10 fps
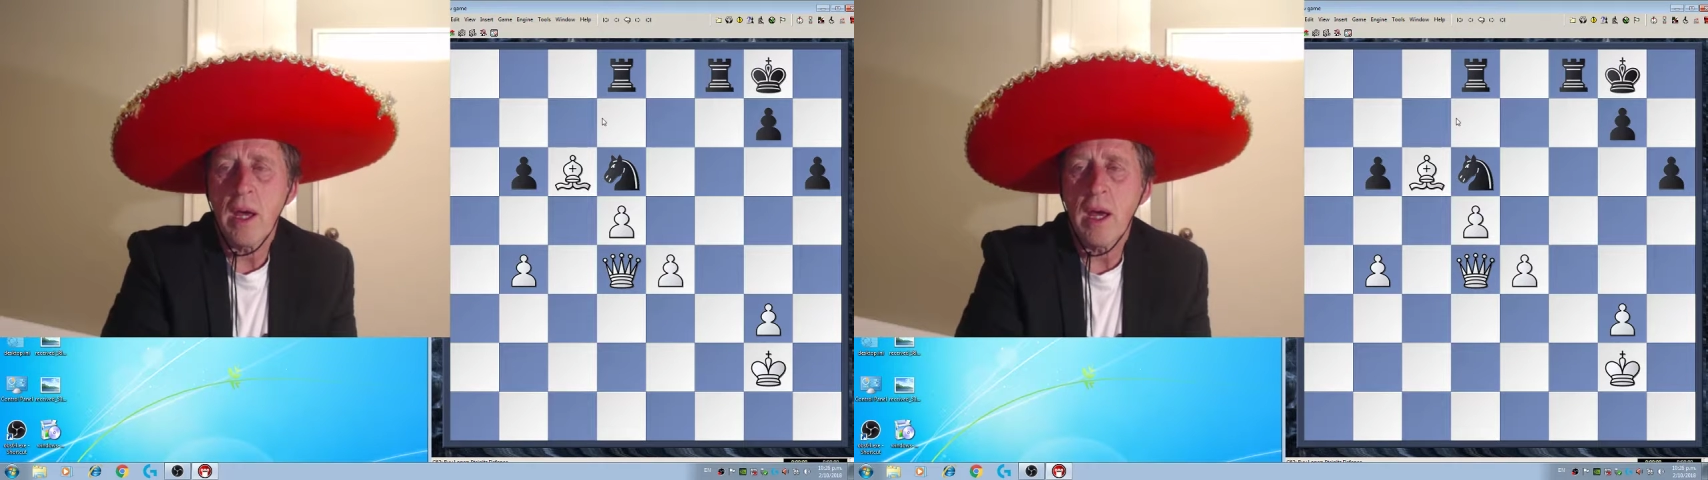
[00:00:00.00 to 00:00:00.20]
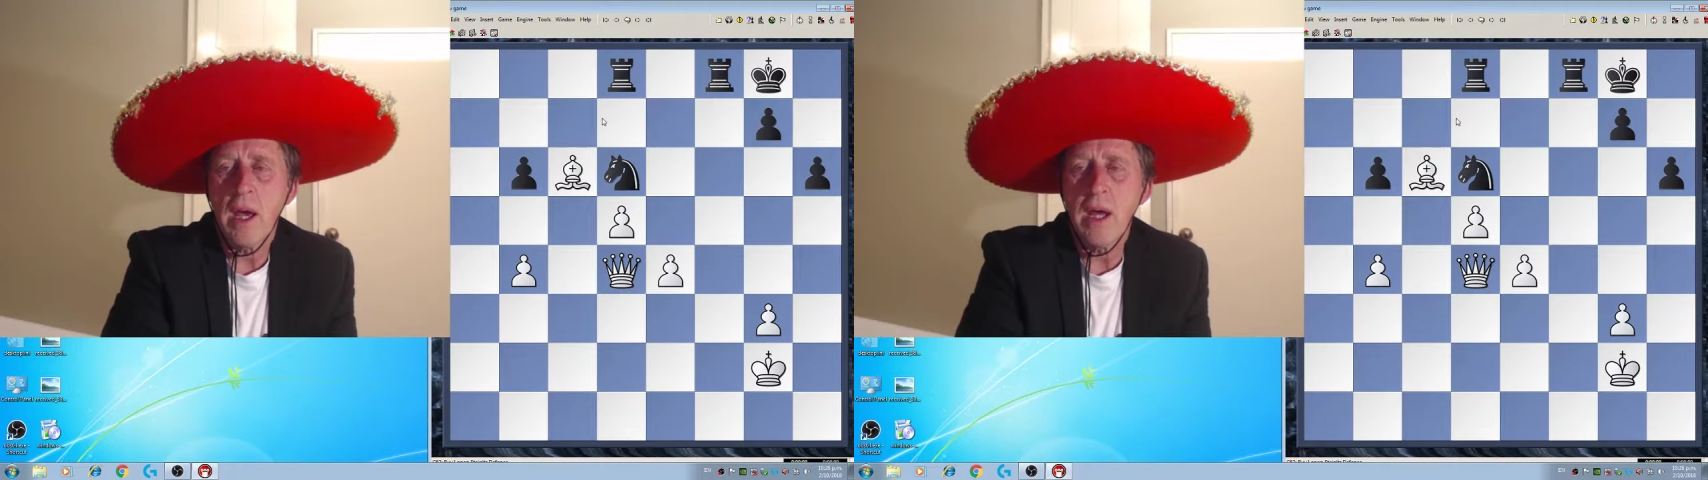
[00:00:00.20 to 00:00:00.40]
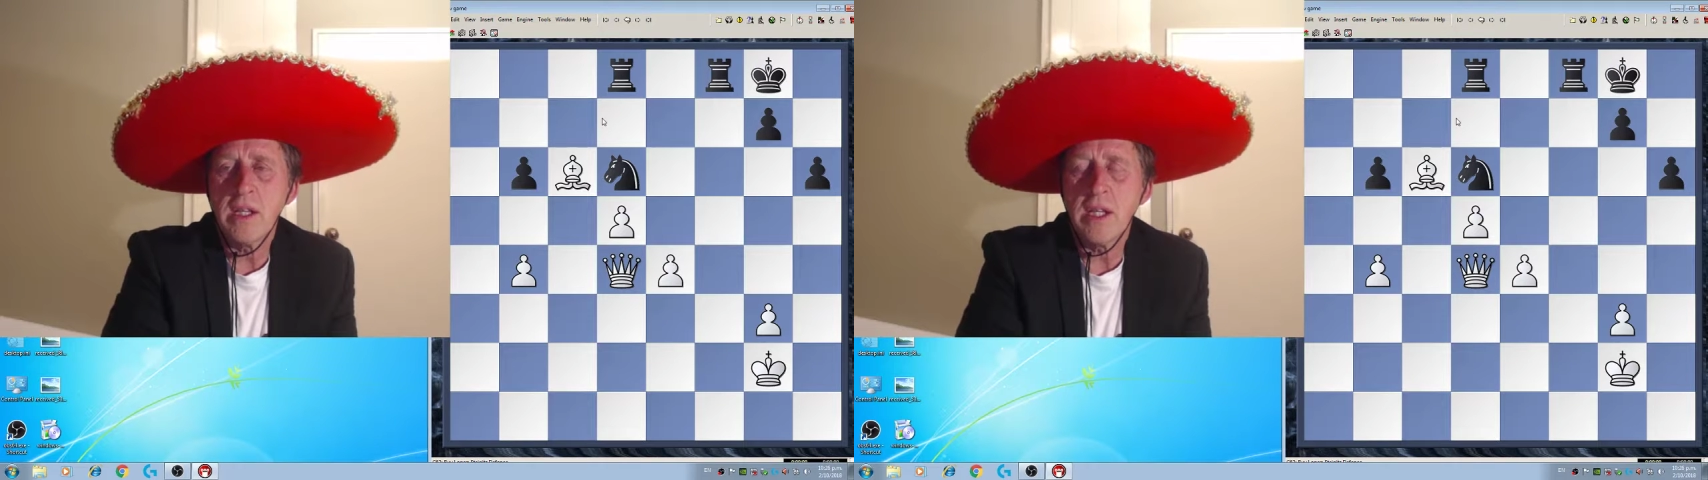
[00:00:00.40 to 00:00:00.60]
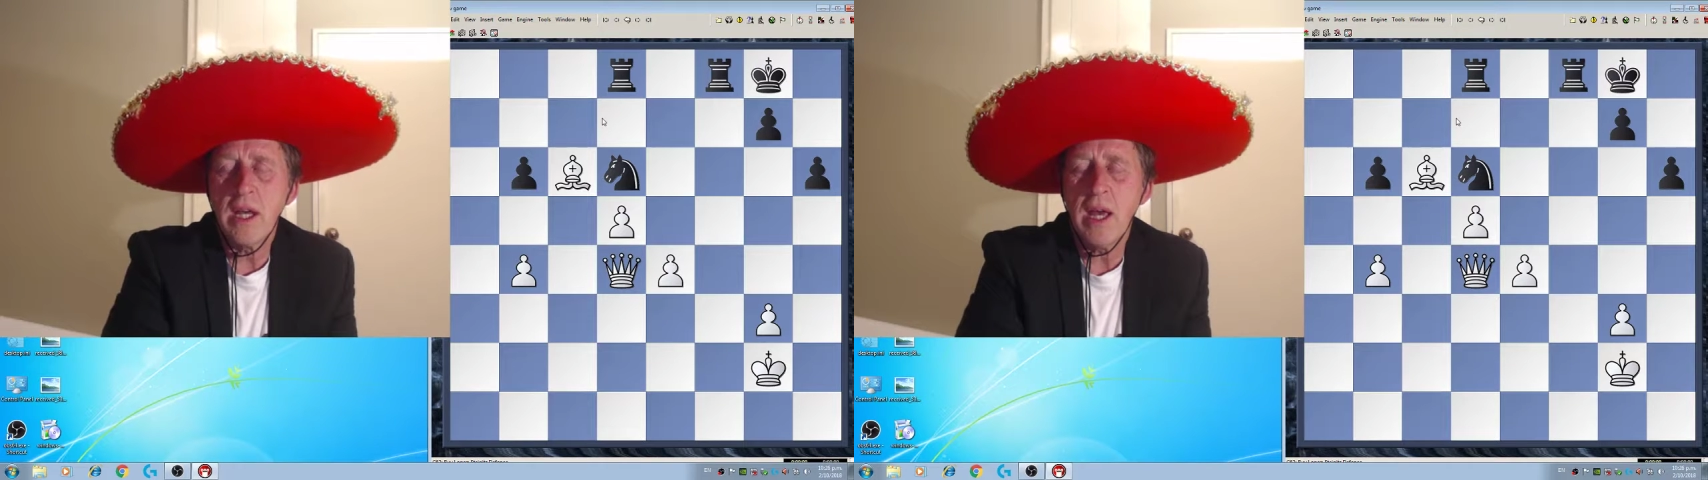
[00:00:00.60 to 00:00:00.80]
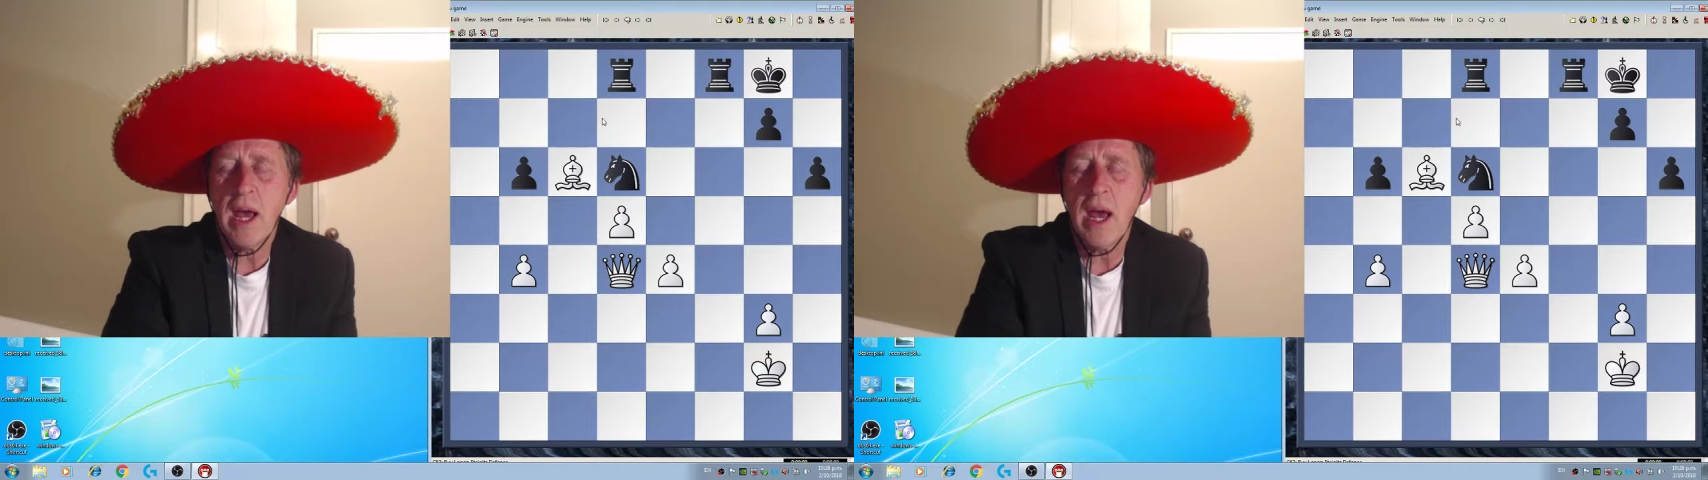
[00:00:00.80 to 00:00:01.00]
king
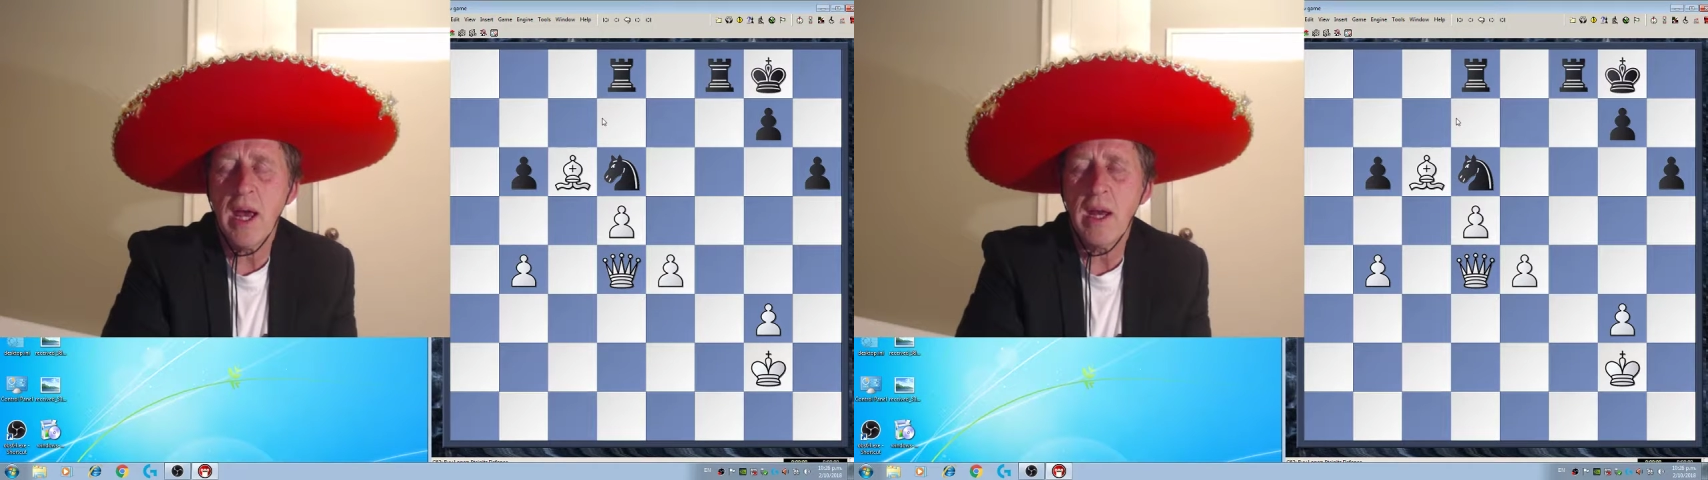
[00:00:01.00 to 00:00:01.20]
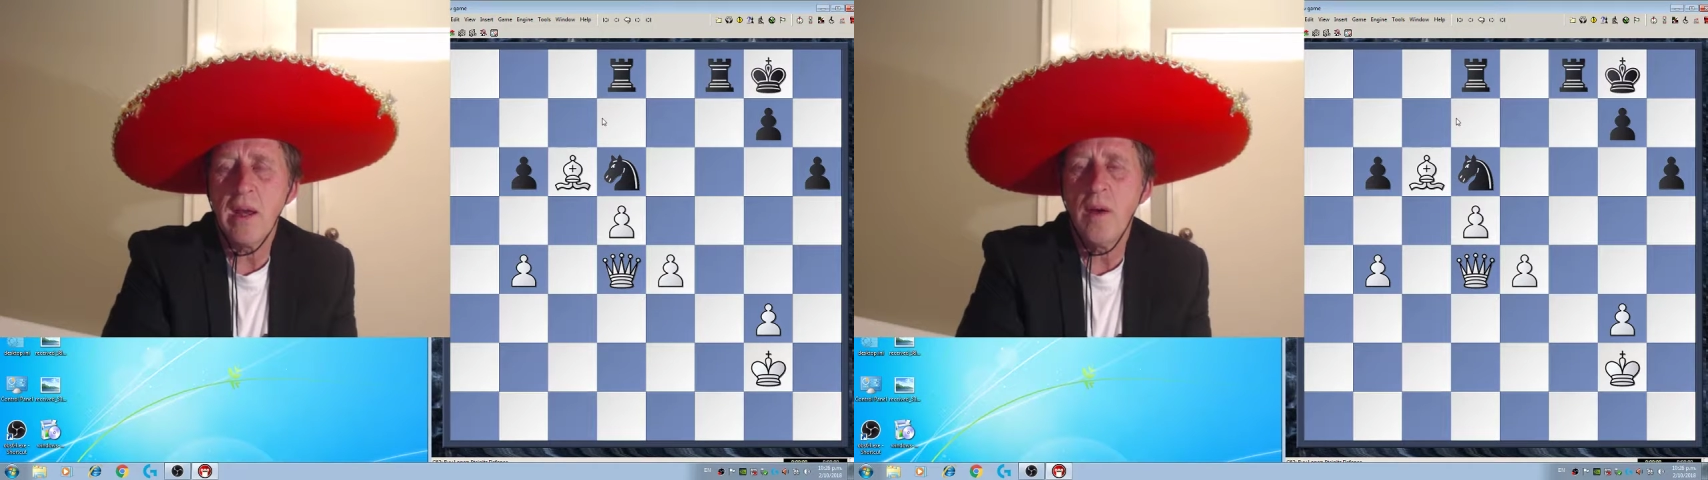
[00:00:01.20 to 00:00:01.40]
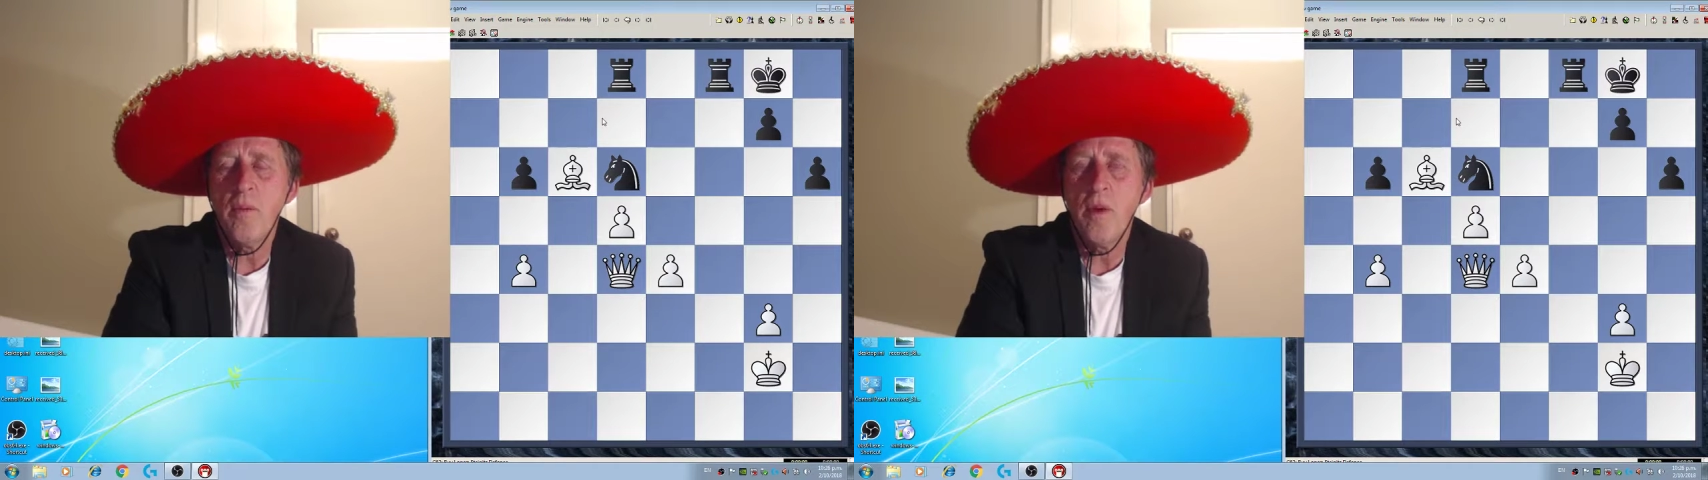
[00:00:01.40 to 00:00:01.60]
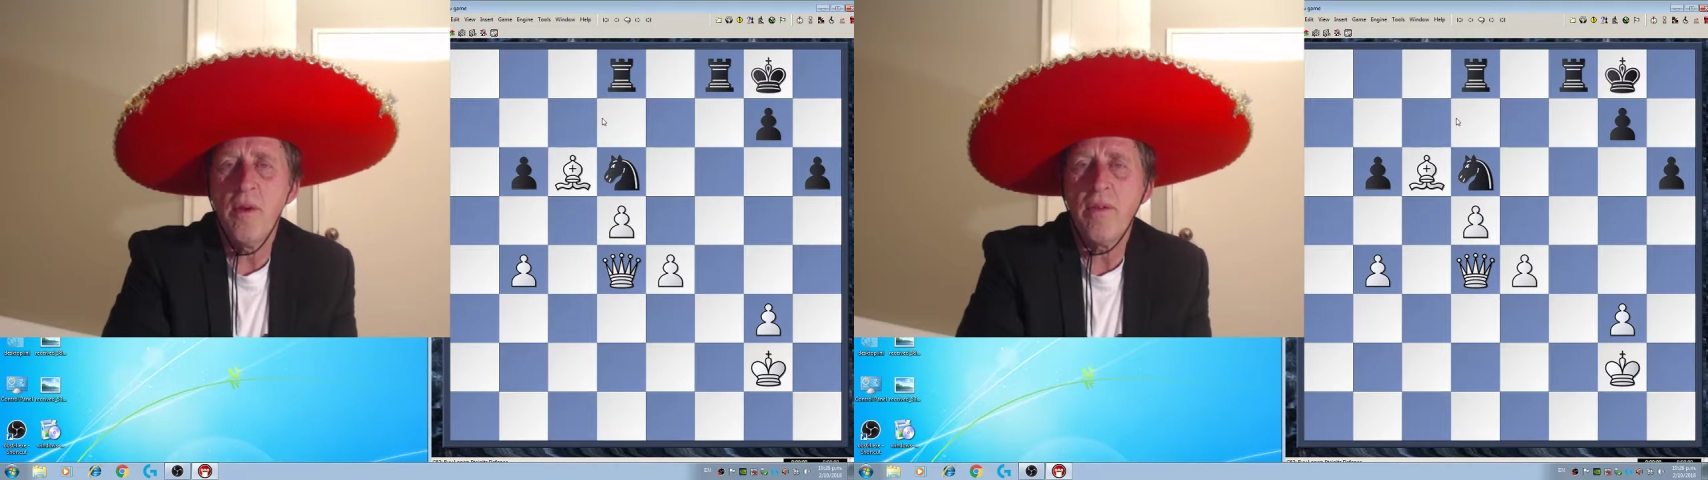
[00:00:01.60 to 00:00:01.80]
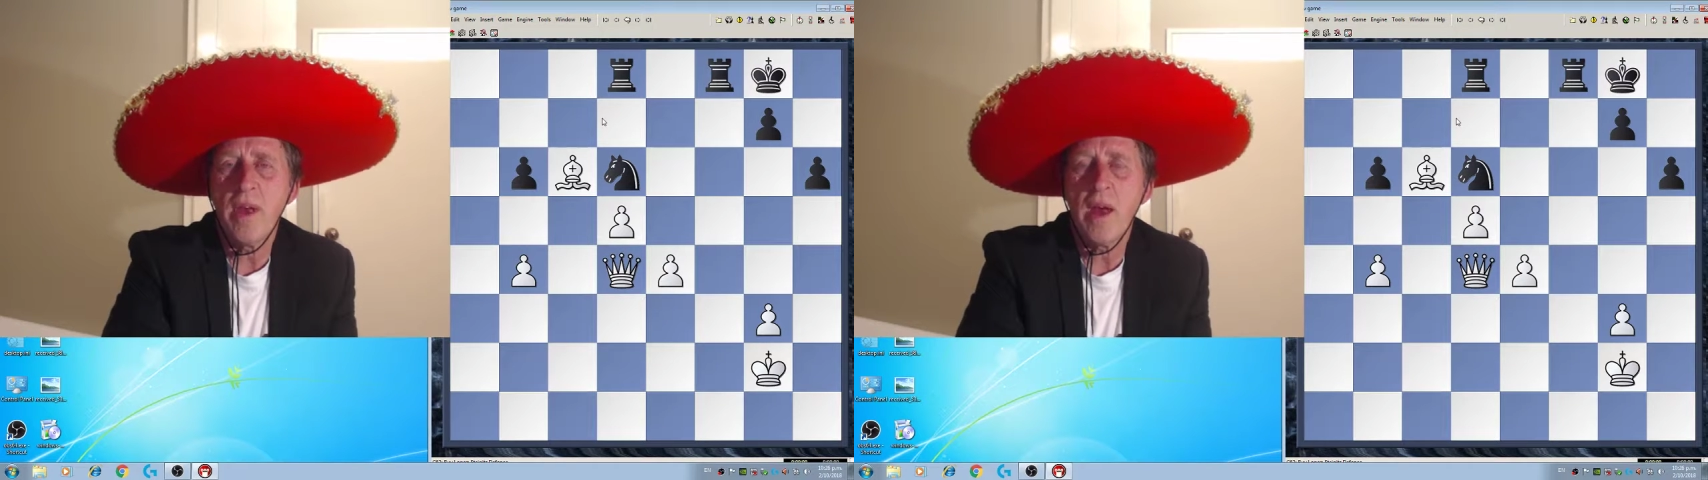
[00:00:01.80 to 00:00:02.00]
g8, a
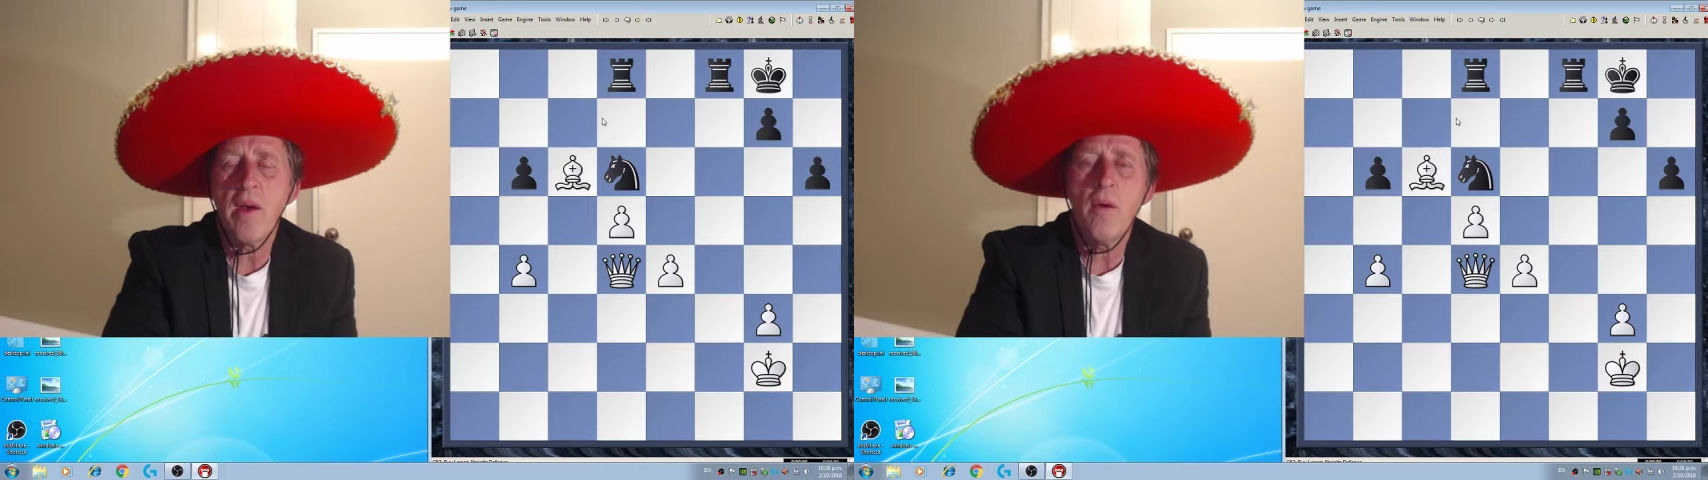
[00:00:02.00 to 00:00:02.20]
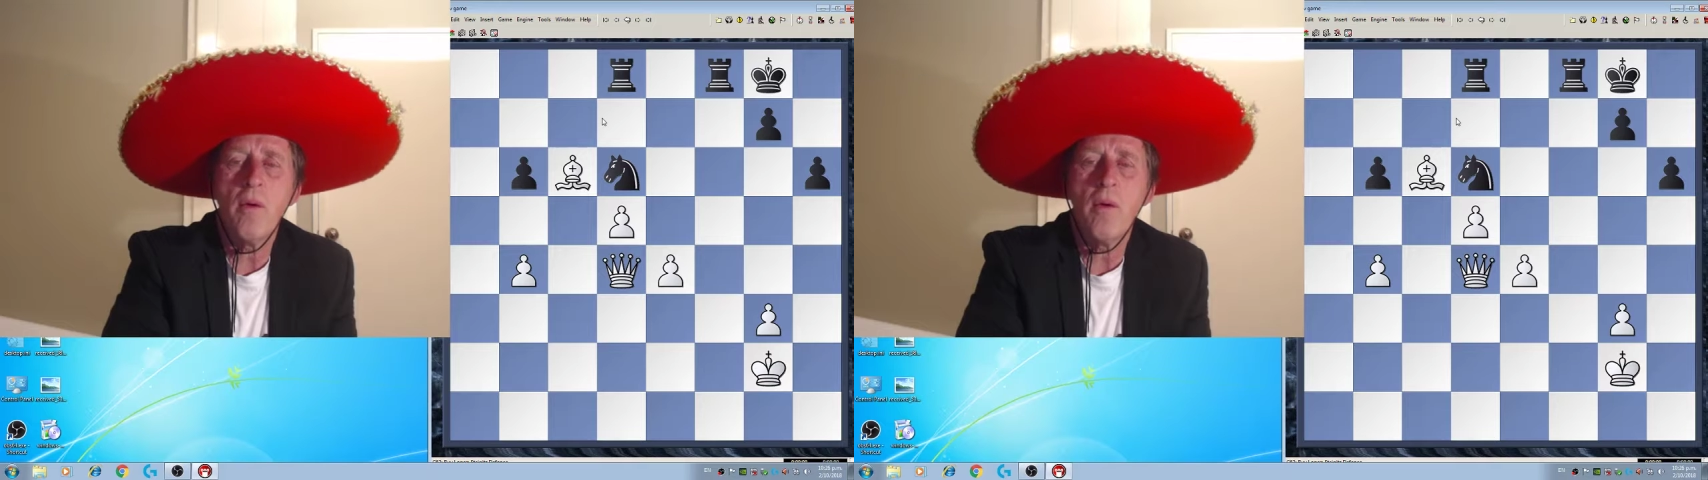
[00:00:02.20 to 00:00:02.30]
move that